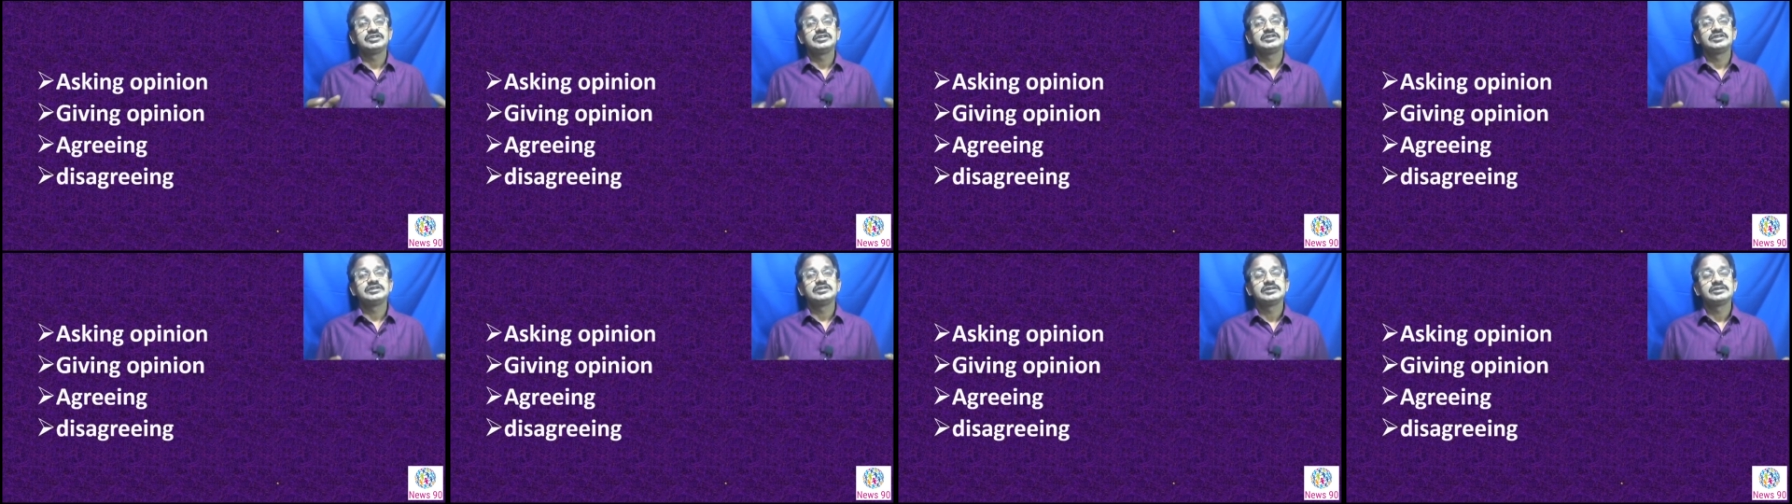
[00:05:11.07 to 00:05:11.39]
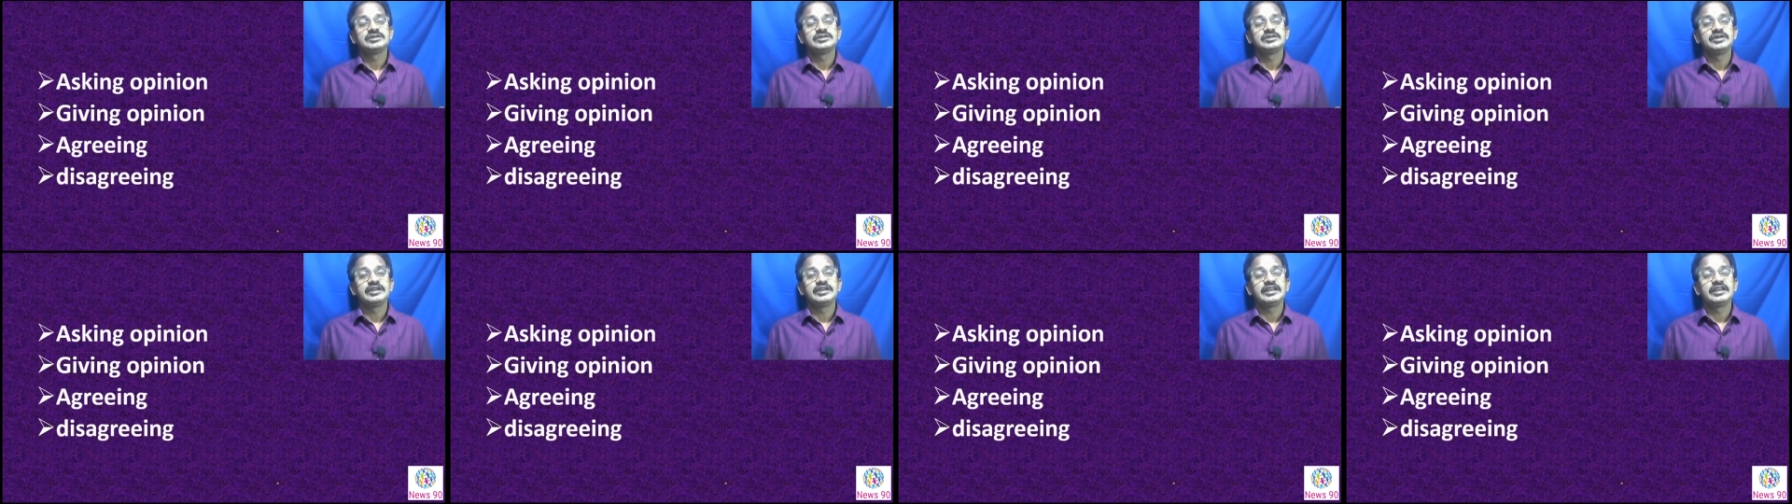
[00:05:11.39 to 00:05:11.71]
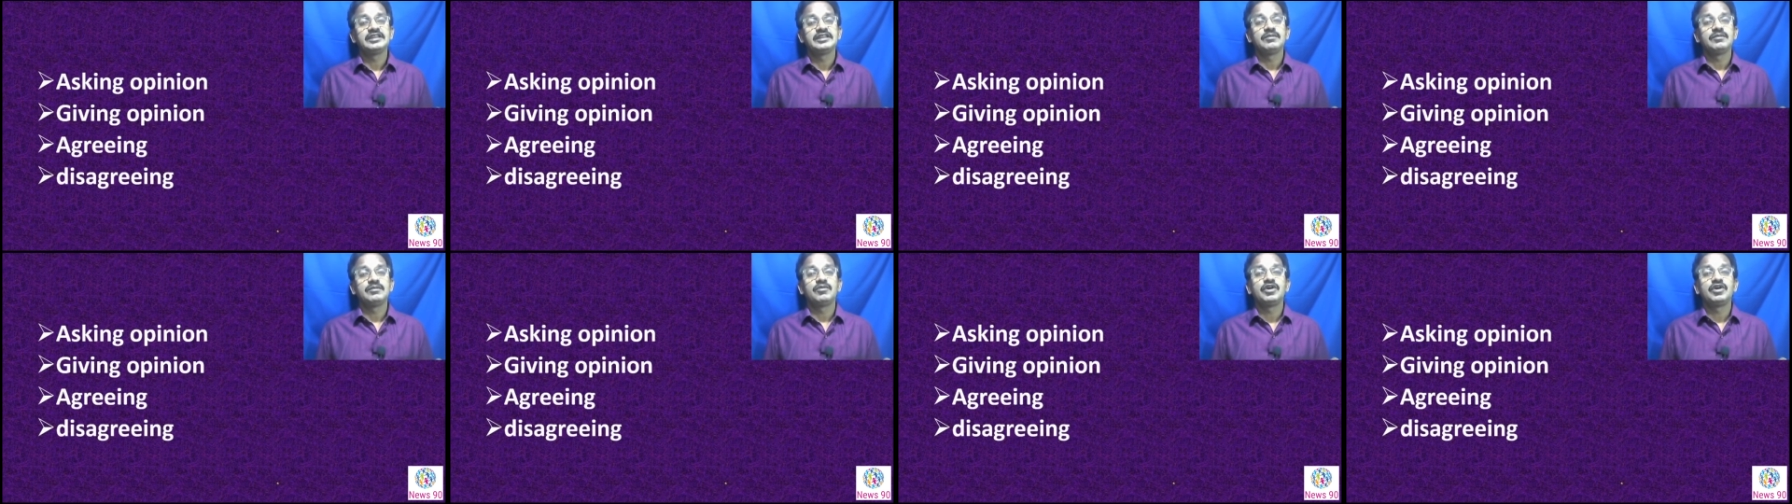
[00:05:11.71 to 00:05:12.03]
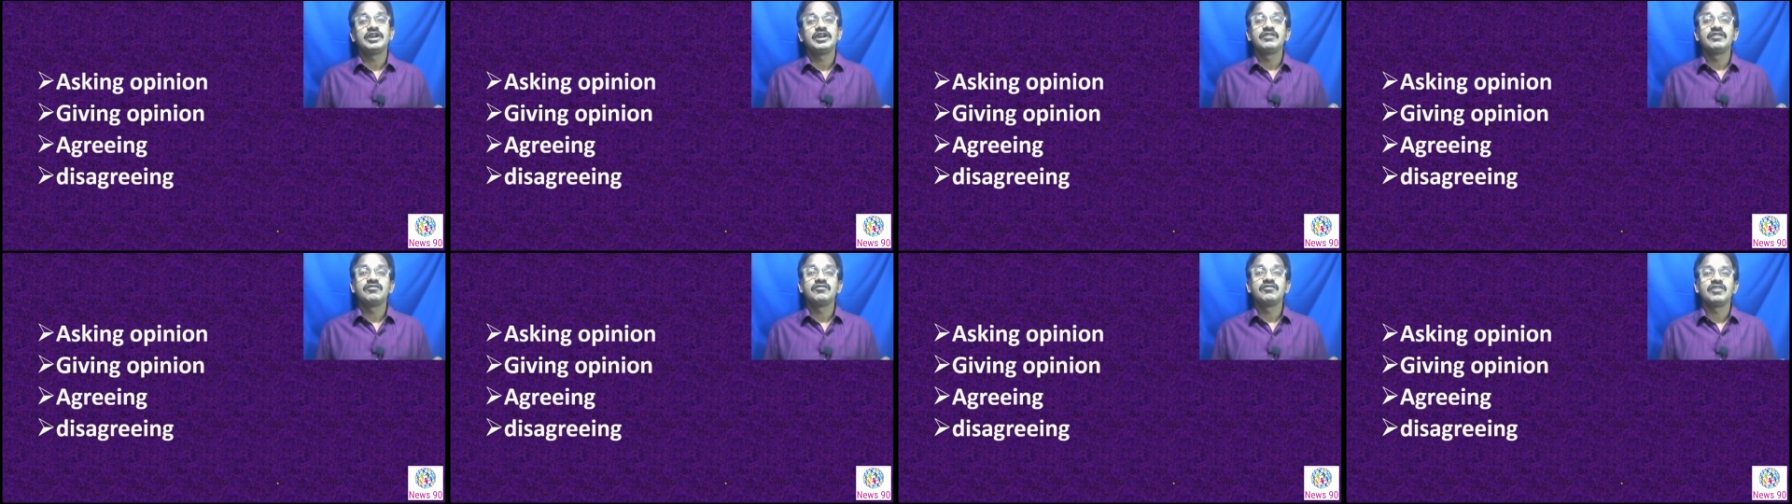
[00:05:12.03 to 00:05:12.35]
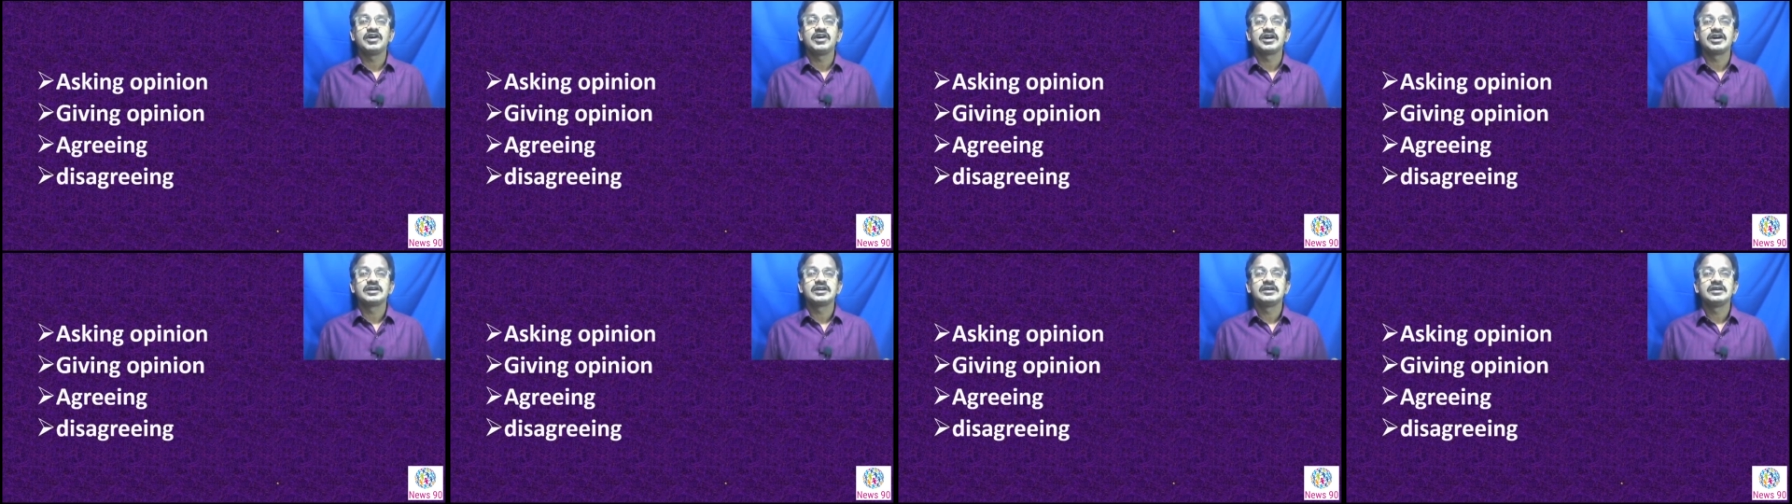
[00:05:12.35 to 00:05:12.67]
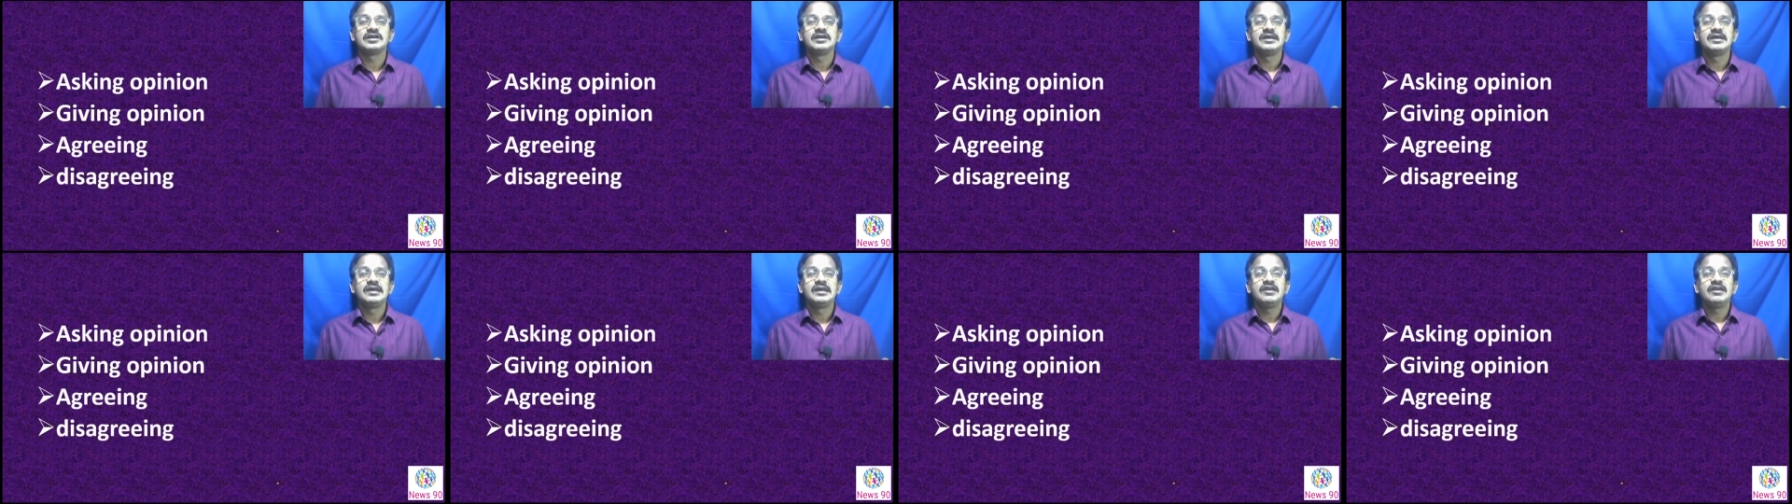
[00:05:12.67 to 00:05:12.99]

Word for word: uh, going in the morning walk